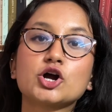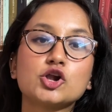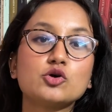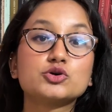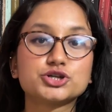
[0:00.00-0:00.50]

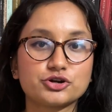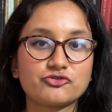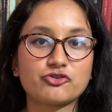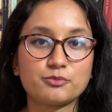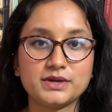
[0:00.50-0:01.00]
closure
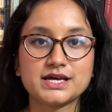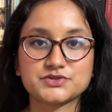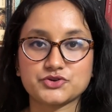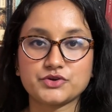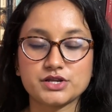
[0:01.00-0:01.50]
for me
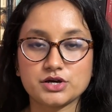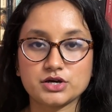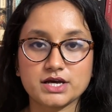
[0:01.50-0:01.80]
as a reader